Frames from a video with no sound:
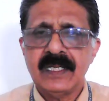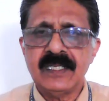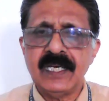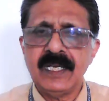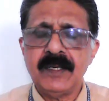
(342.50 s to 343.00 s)

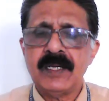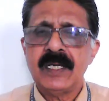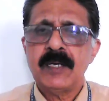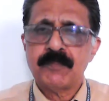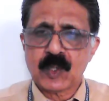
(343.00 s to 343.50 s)
the
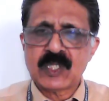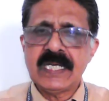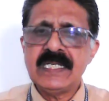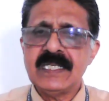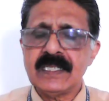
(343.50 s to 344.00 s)

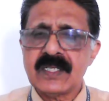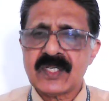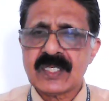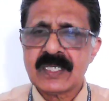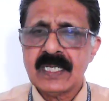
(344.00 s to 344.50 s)

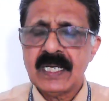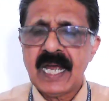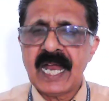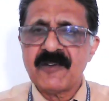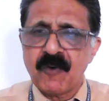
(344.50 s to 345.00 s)
procedures
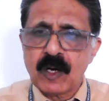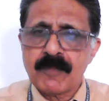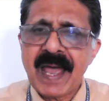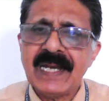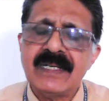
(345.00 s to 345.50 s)
and the
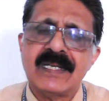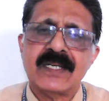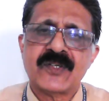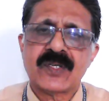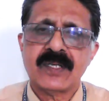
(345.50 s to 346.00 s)

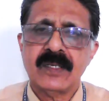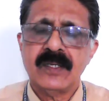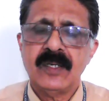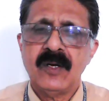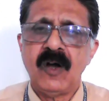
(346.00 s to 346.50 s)
formalities
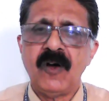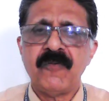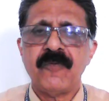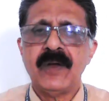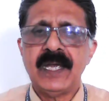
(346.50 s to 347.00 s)

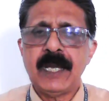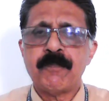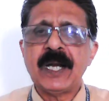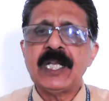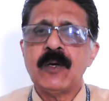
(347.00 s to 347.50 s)
of a
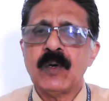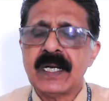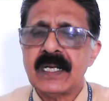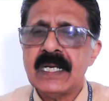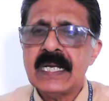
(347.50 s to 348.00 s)

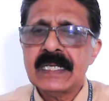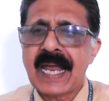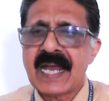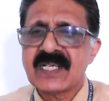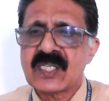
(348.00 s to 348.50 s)
particular
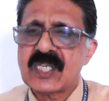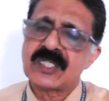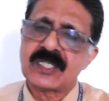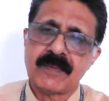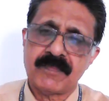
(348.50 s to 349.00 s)
tax
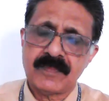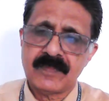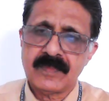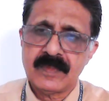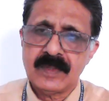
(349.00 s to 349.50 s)
system,
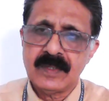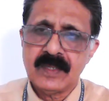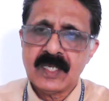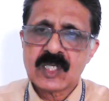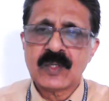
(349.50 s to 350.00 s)

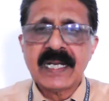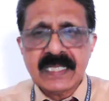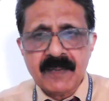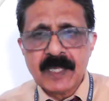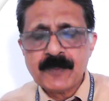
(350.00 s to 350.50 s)
so that
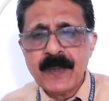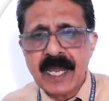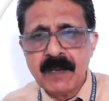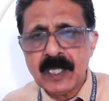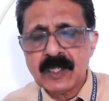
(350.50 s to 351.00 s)
they must be
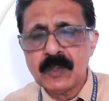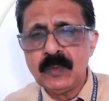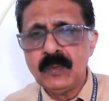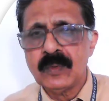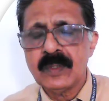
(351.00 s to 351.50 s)
able
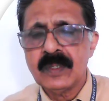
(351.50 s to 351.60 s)
to